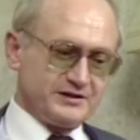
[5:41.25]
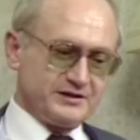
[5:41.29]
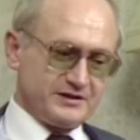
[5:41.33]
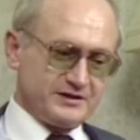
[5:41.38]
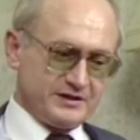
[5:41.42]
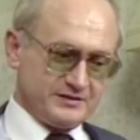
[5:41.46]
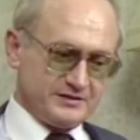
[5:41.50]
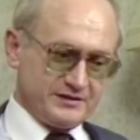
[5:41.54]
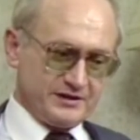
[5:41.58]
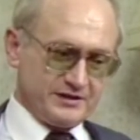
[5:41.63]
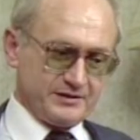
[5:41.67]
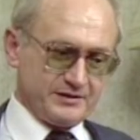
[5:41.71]

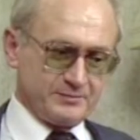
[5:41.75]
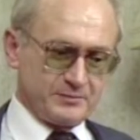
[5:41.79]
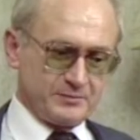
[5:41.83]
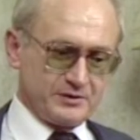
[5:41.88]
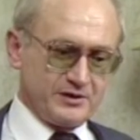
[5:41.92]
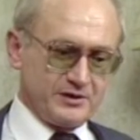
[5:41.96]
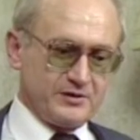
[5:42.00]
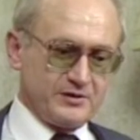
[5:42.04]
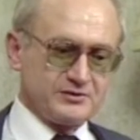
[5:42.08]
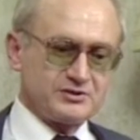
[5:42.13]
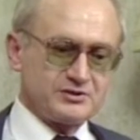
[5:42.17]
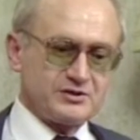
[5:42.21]
and their
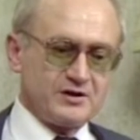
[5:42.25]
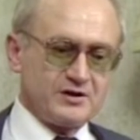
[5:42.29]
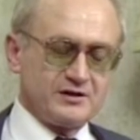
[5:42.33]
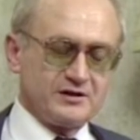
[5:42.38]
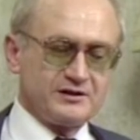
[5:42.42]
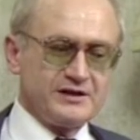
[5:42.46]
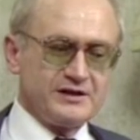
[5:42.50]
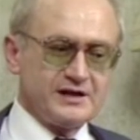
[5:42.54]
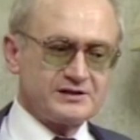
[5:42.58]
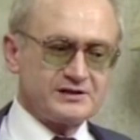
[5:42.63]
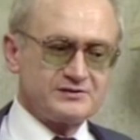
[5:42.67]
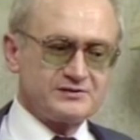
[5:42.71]
close
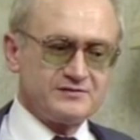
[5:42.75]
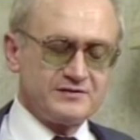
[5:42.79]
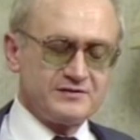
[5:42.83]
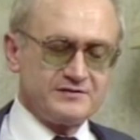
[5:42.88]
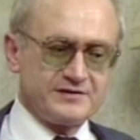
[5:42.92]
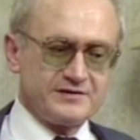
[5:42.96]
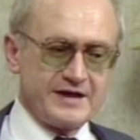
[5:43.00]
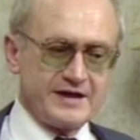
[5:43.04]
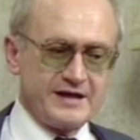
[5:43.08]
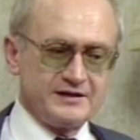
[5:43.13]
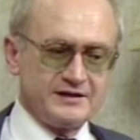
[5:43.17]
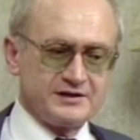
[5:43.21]
contacts
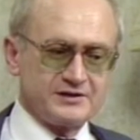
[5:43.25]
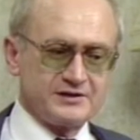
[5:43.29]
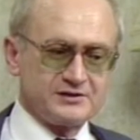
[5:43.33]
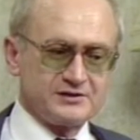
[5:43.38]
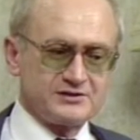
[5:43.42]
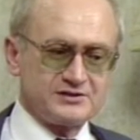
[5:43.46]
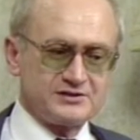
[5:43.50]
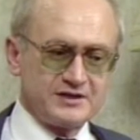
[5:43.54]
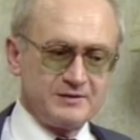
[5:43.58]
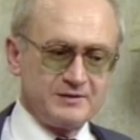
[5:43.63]
with radicals,